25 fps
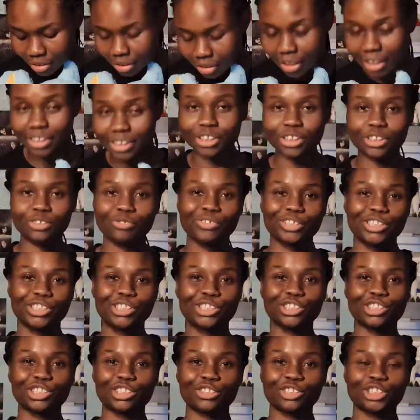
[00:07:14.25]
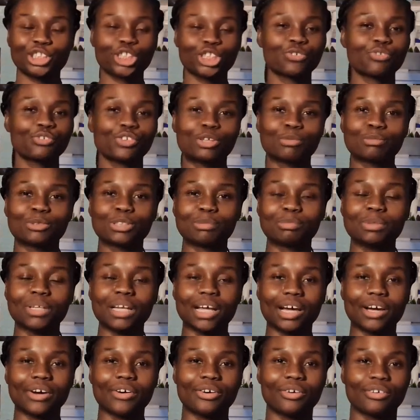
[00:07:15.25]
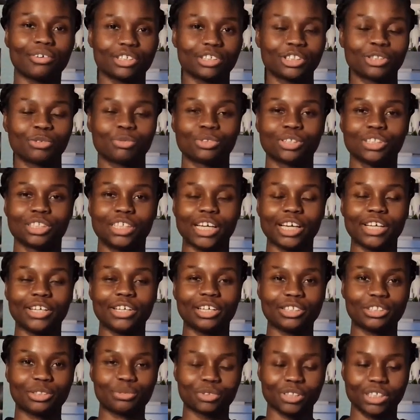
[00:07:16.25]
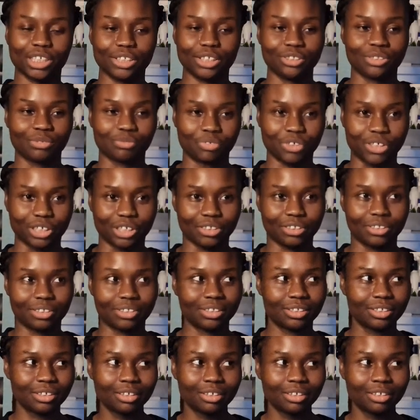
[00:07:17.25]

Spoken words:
Like just for them to be like, oh, I just wanna get you something.